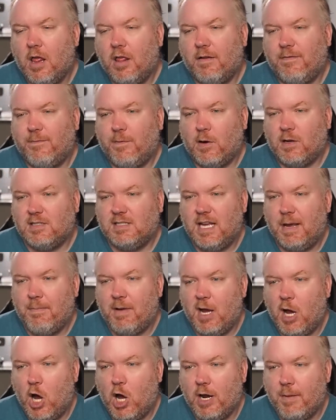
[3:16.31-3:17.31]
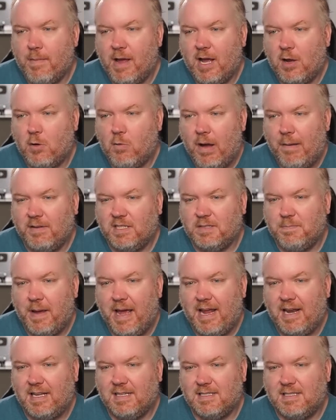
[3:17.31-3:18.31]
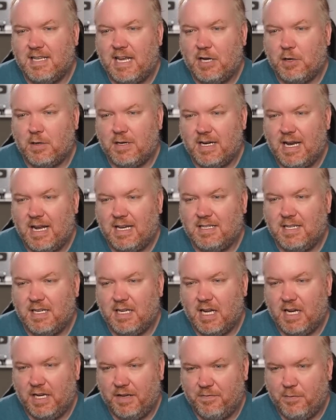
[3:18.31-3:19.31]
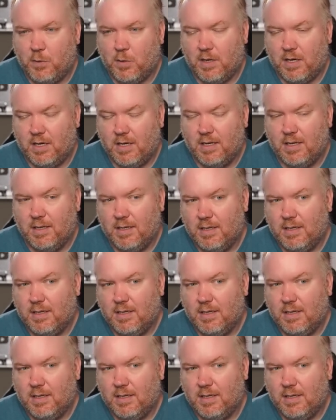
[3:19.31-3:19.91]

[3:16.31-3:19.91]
the first semi automatic weapons ban as a senator in 1994.